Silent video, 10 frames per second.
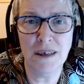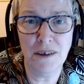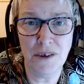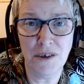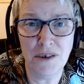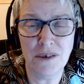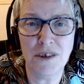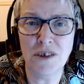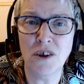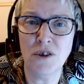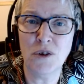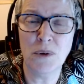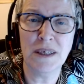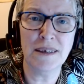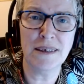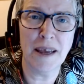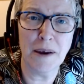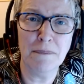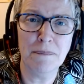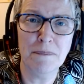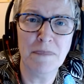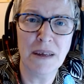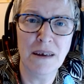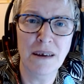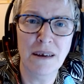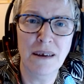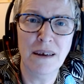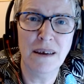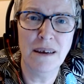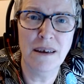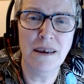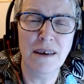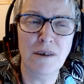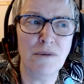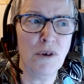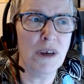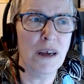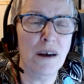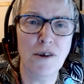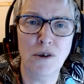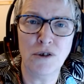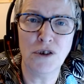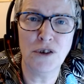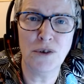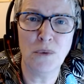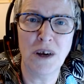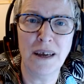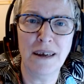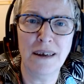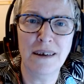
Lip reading: others to start doing the same in a very unconscious way.